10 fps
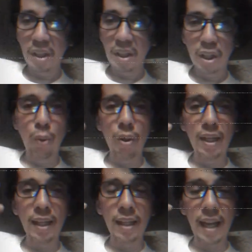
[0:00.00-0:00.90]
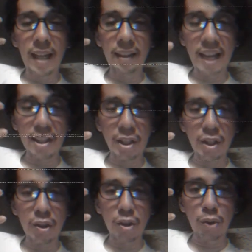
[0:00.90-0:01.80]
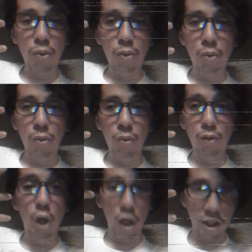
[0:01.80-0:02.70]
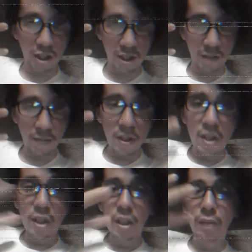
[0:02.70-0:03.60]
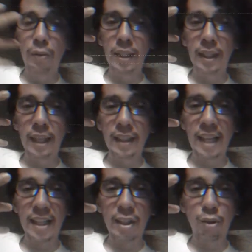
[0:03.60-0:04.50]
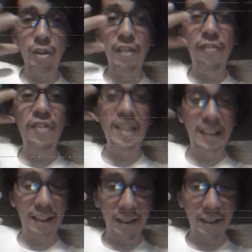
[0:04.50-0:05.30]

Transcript: you won't get attached to the loss. You won't get attached to the defeat.